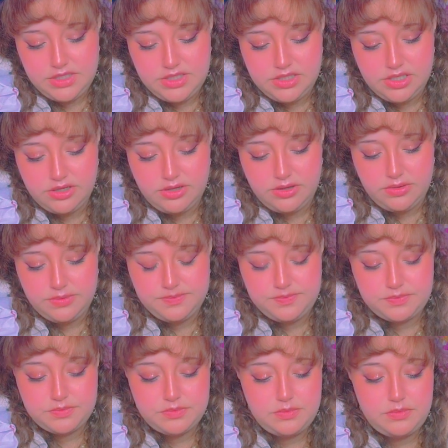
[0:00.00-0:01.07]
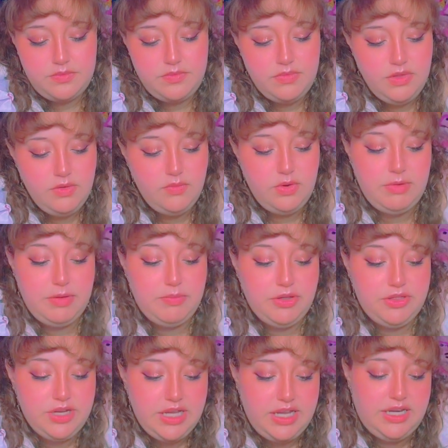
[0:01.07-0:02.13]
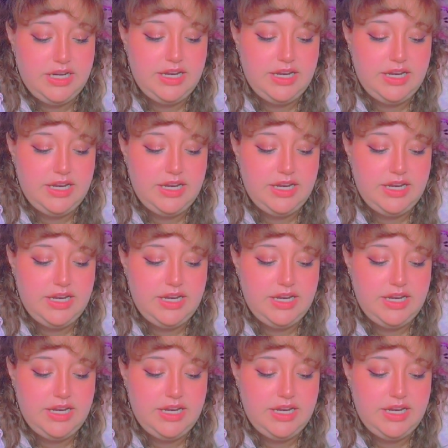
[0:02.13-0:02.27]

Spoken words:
So when my brother got an